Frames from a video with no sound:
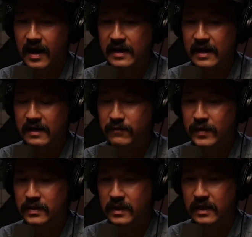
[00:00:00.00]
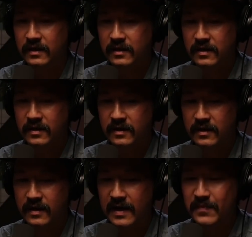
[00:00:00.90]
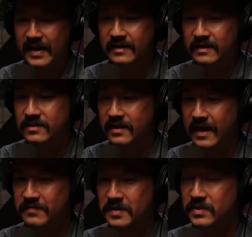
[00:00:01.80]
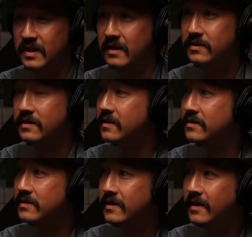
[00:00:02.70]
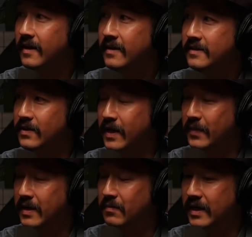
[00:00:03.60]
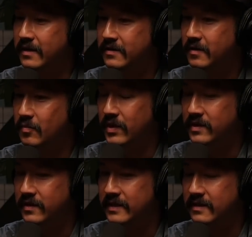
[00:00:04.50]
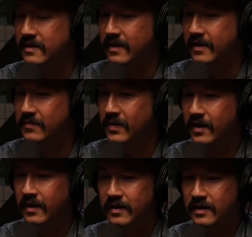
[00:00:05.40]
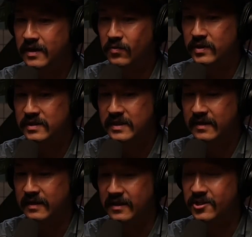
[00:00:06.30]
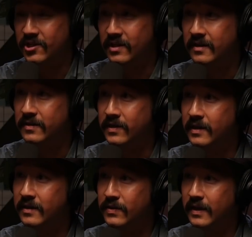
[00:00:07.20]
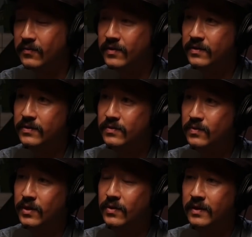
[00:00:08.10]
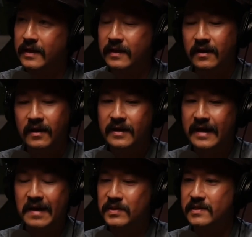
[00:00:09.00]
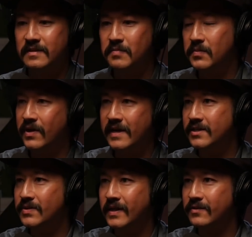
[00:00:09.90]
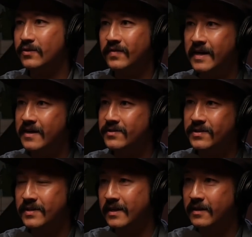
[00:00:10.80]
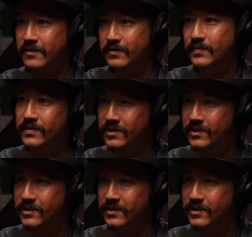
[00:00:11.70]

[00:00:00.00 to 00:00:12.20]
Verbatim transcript: I I felt like I might need to have some sales skills. So like my my younger brother at the time, he was selling kitchen cutlery. You know, like one of those when you go to like campuses and people hand you like those flyers, and it's like, yo,